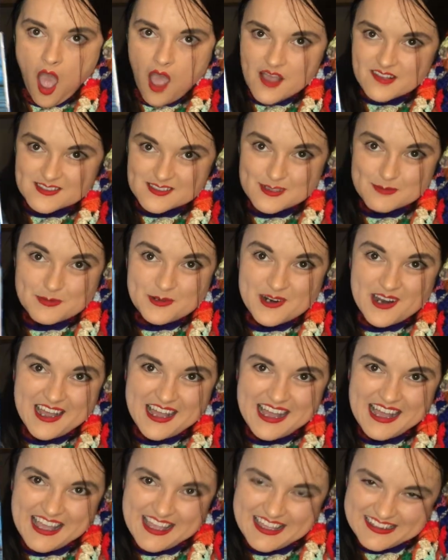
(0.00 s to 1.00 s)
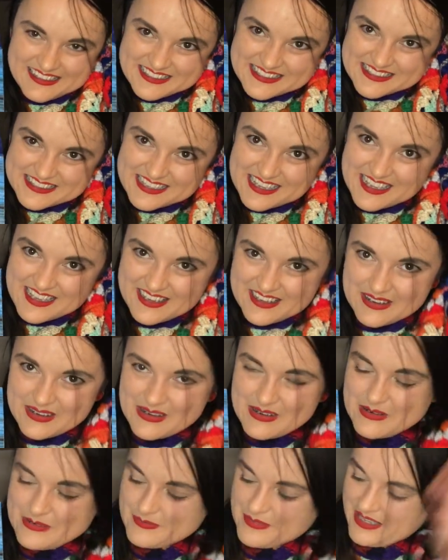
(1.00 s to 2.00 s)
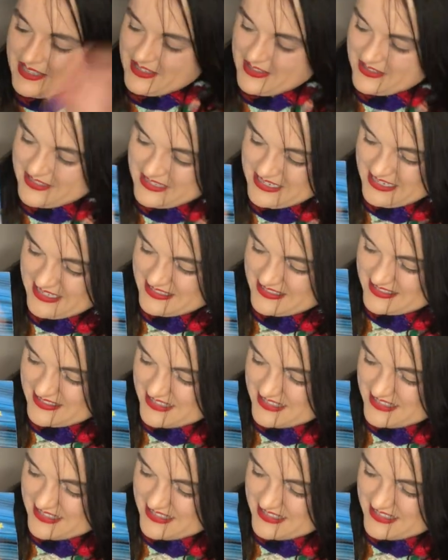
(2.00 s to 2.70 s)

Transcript: Surprise! Oh my goodness.